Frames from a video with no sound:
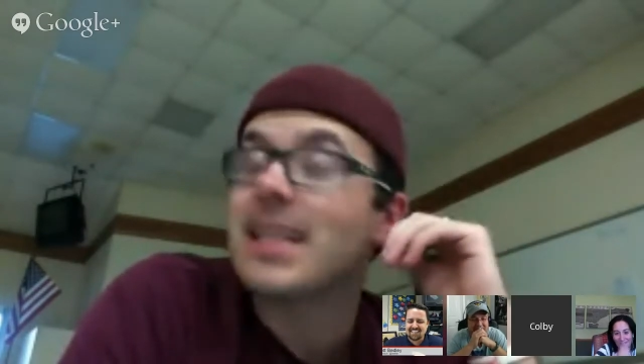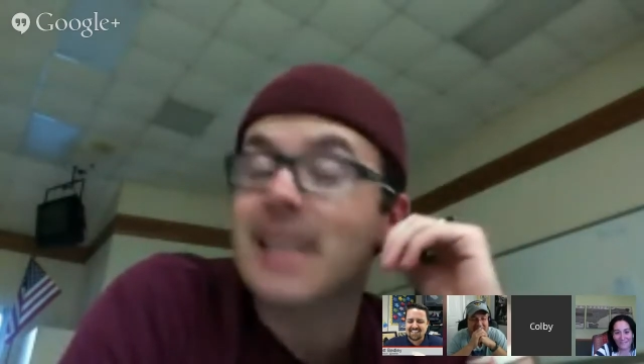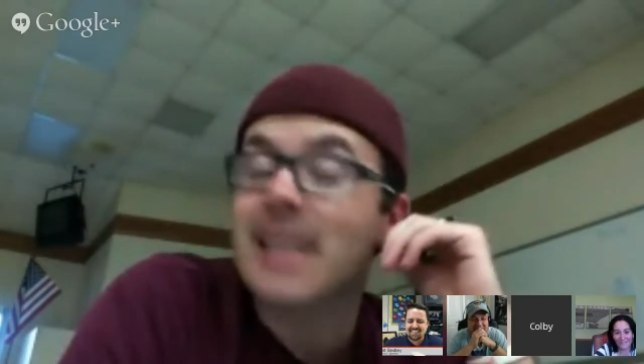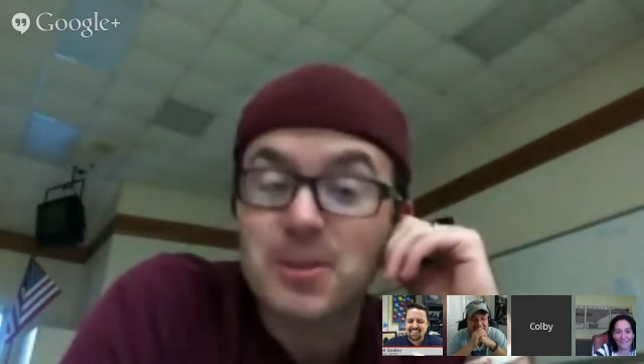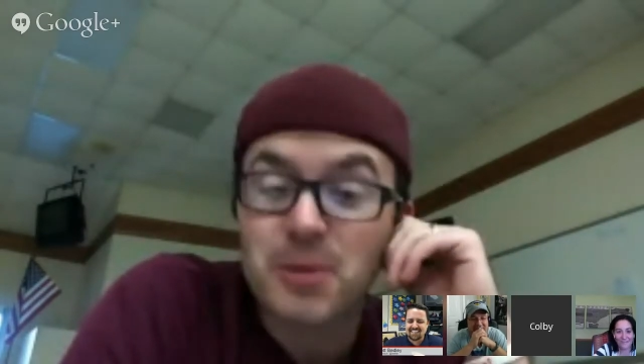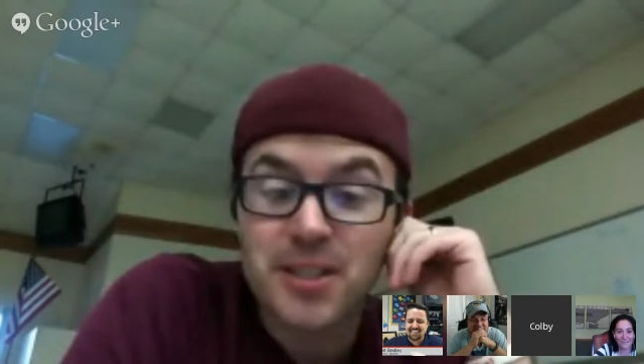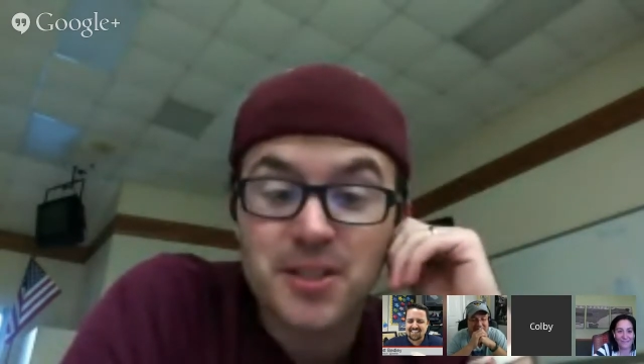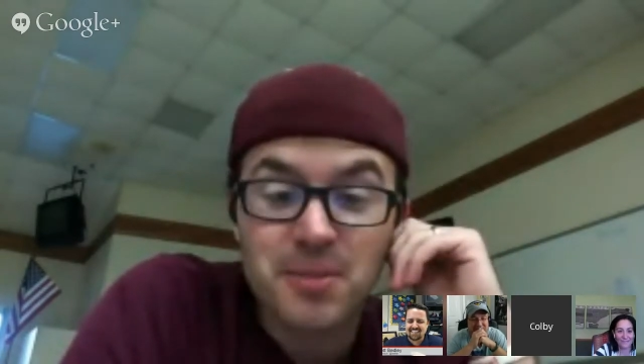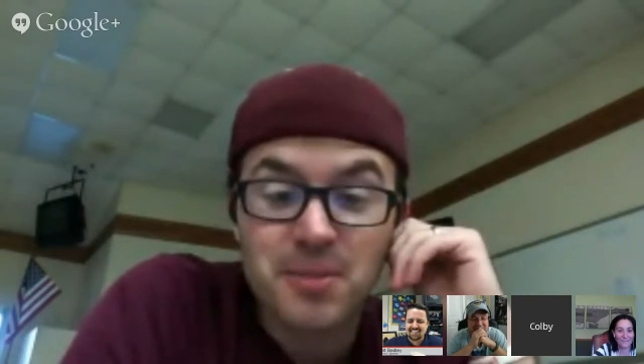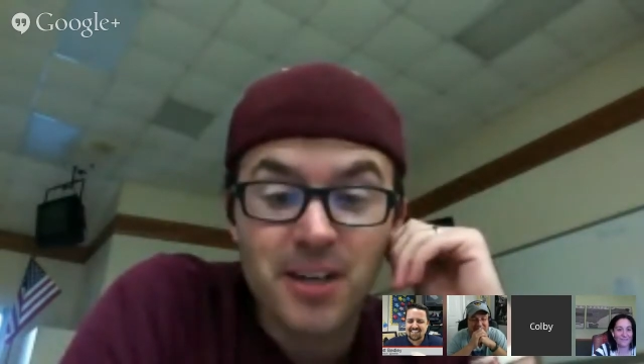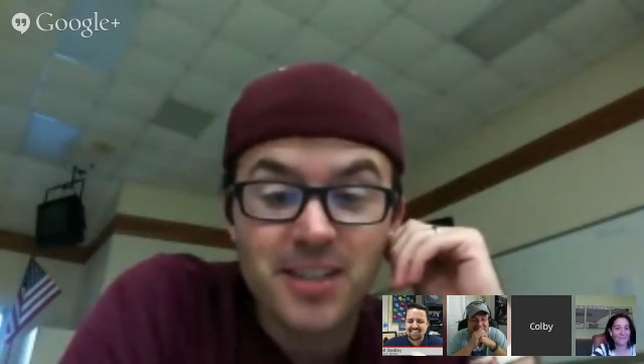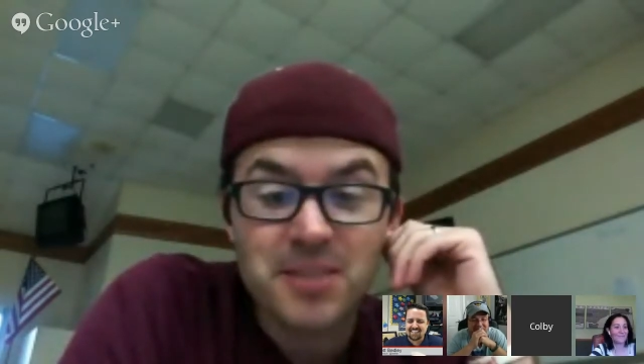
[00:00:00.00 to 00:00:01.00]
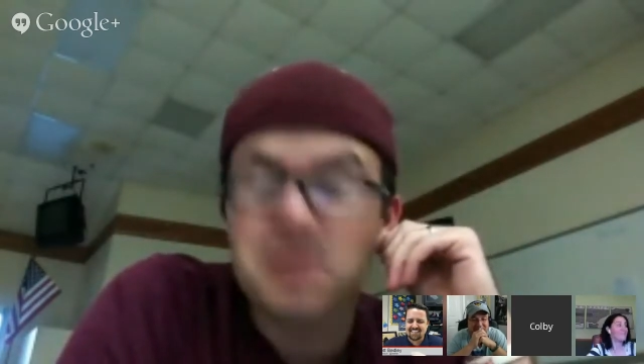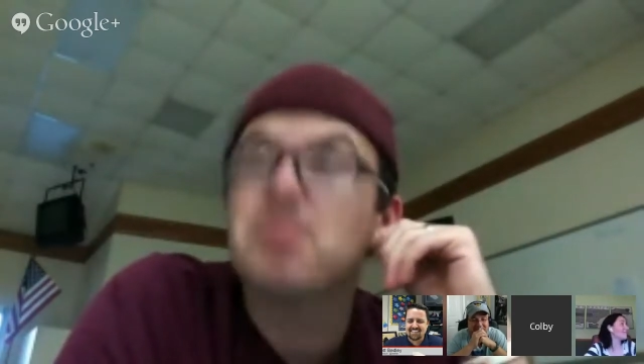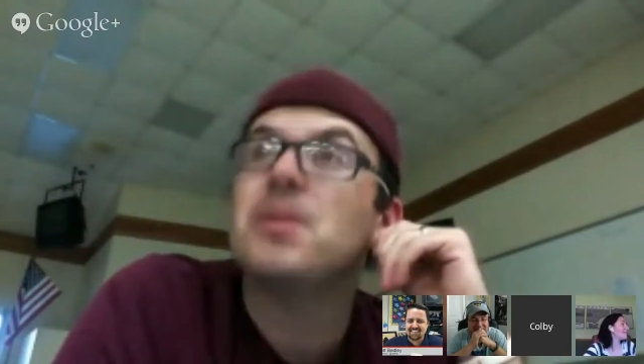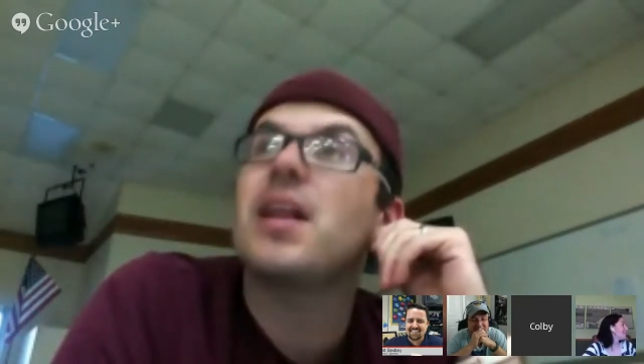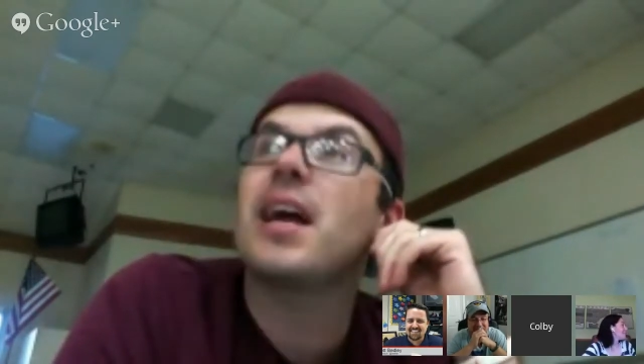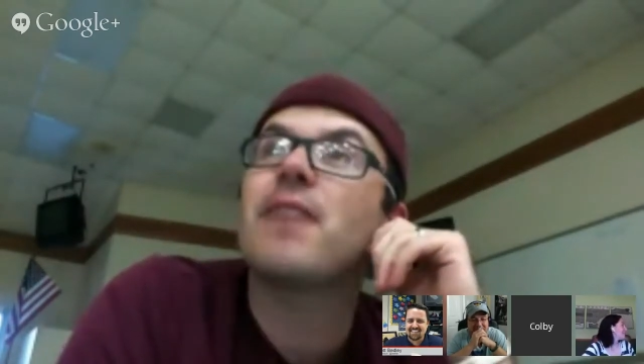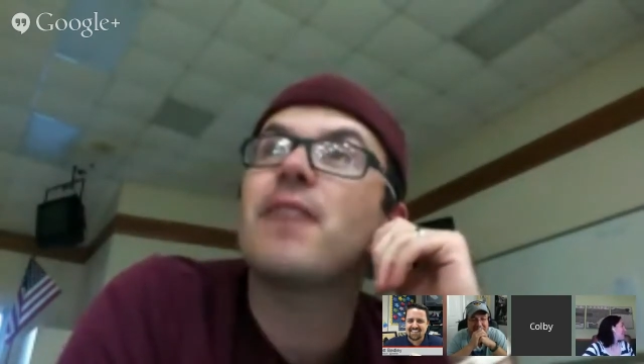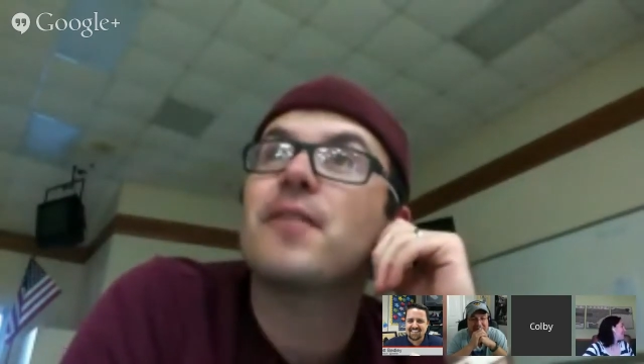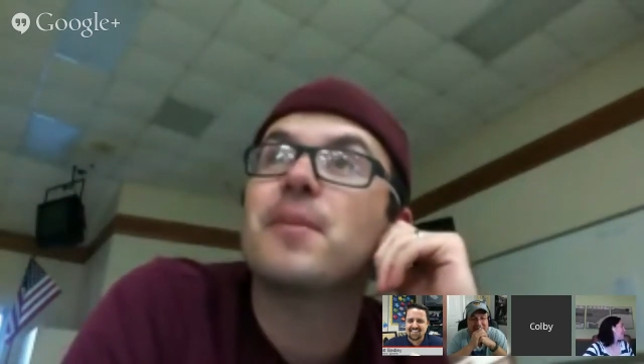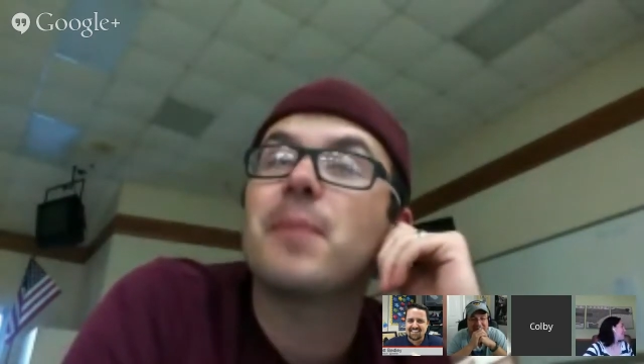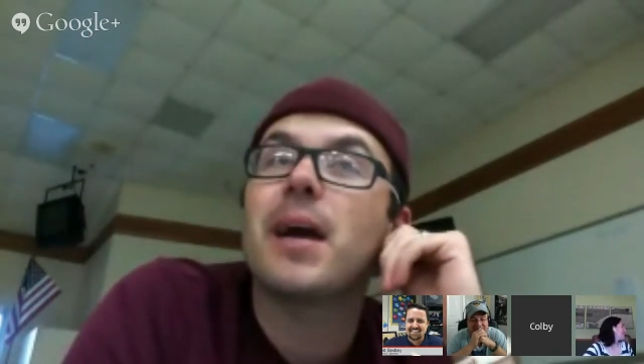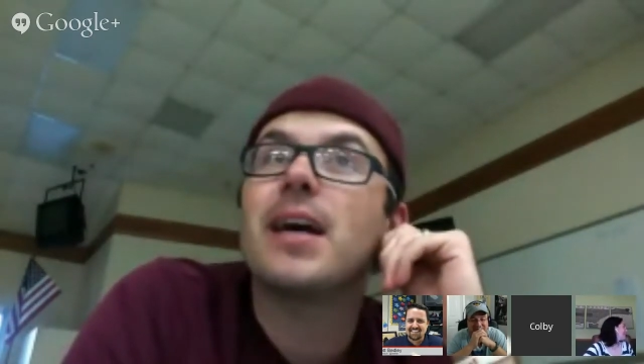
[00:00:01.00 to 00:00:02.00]
that is one of the smartest people I have
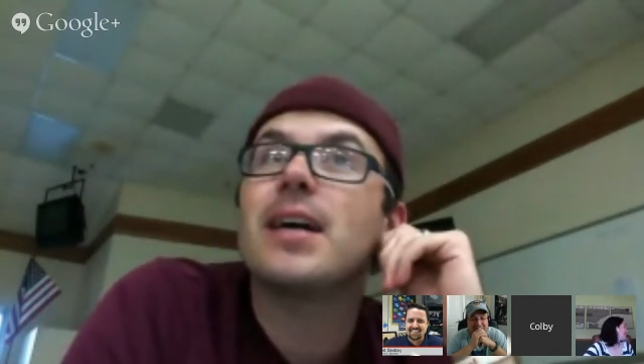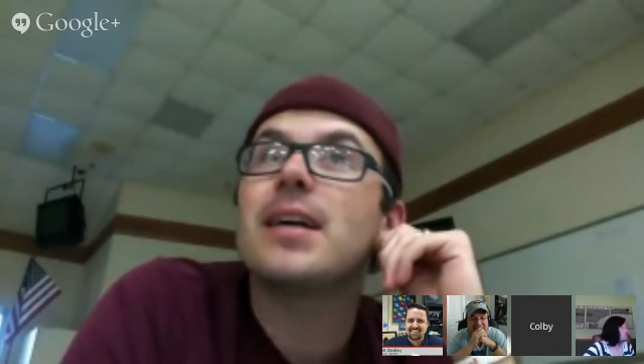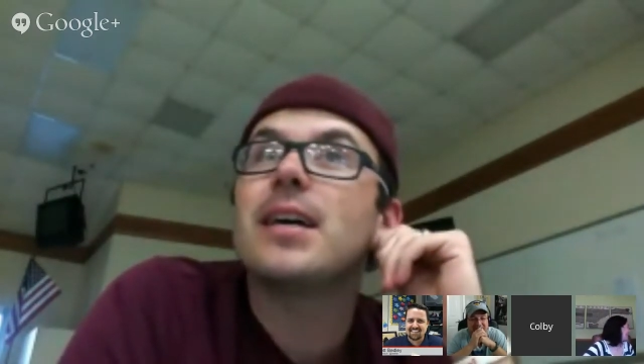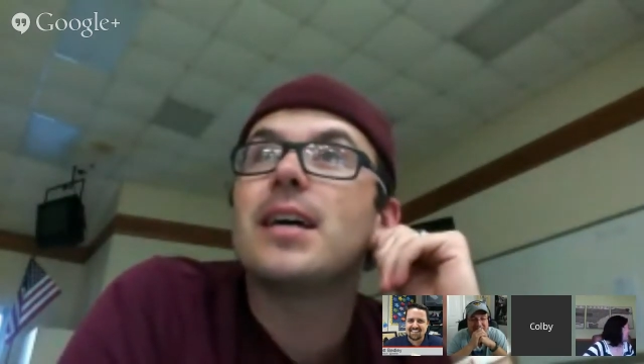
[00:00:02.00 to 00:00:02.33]
ever met.